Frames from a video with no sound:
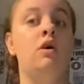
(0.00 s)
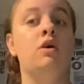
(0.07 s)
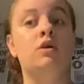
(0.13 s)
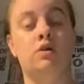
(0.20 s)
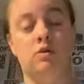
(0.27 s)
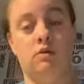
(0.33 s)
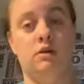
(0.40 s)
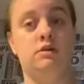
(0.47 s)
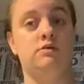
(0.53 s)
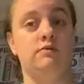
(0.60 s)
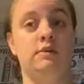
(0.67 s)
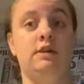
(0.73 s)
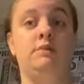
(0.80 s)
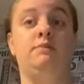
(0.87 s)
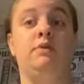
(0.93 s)
going to
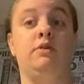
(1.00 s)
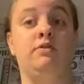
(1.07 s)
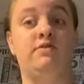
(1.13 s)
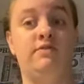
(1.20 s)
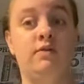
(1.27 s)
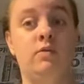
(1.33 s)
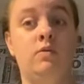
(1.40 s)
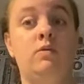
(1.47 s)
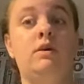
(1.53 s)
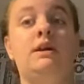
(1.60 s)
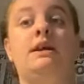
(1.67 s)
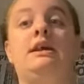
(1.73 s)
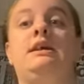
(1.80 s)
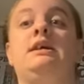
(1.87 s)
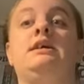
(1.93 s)
read book four
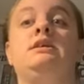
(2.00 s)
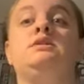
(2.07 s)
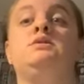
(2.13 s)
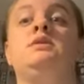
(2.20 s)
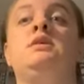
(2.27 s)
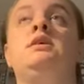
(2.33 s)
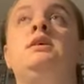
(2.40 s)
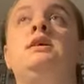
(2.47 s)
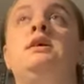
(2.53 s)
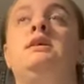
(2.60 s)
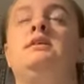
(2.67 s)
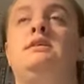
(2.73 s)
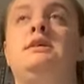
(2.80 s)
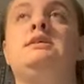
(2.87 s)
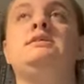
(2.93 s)
is
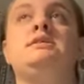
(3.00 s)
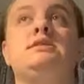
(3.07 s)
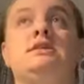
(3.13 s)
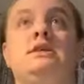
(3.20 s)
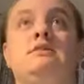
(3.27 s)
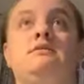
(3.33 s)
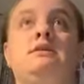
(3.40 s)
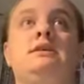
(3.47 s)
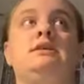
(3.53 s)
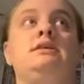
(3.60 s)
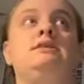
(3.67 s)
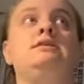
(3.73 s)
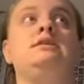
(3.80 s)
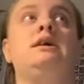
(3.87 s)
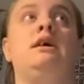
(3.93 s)
this
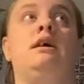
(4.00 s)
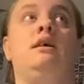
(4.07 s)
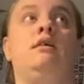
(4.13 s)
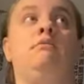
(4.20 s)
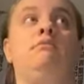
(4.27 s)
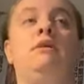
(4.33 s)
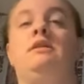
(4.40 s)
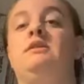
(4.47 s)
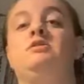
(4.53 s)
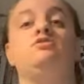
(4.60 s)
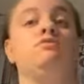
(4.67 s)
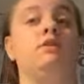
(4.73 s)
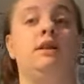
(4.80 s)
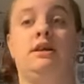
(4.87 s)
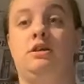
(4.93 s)
series um, and this
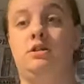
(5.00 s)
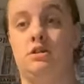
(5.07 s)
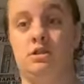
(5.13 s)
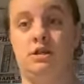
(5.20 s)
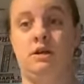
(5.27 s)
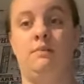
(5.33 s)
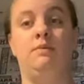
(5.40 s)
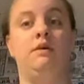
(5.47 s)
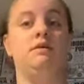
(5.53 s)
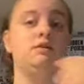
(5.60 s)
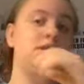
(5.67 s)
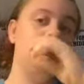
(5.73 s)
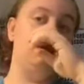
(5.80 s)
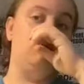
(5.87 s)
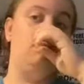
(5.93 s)
relationship in
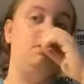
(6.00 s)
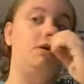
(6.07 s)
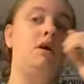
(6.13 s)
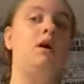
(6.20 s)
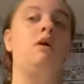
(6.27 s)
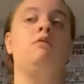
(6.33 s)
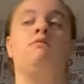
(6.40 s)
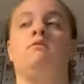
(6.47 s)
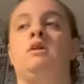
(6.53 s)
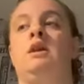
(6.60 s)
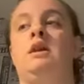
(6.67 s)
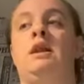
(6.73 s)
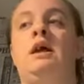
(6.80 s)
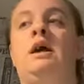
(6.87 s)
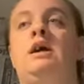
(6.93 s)
general
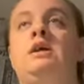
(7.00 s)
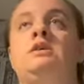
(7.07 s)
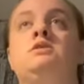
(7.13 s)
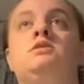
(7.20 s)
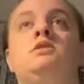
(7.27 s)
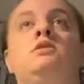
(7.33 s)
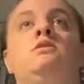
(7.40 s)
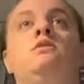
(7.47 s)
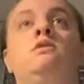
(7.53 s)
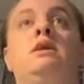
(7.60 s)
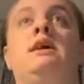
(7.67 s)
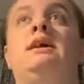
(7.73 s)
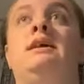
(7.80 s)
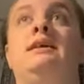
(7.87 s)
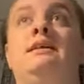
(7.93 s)
relies on
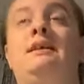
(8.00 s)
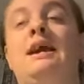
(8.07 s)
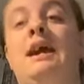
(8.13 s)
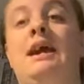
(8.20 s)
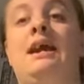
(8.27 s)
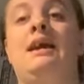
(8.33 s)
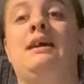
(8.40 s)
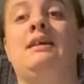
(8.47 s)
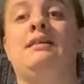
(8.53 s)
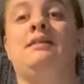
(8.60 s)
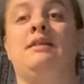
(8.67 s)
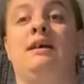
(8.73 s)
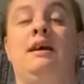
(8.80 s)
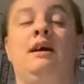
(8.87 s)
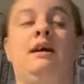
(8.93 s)
a kink
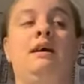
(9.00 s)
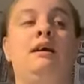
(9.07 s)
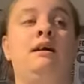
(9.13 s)
that